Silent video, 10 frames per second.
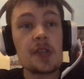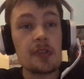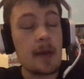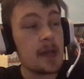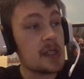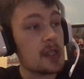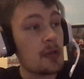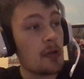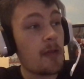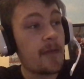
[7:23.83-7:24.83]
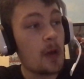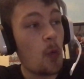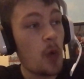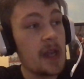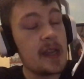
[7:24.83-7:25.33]
So I'm actually going to go for a
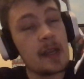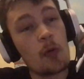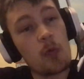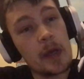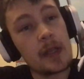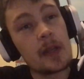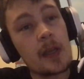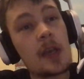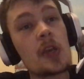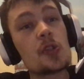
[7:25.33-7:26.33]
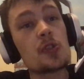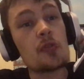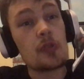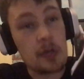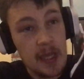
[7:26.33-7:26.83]
1-0 win
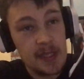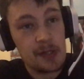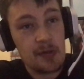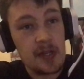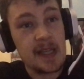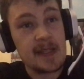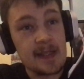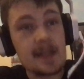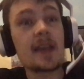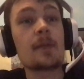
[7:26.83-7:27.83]
to Newcastle United.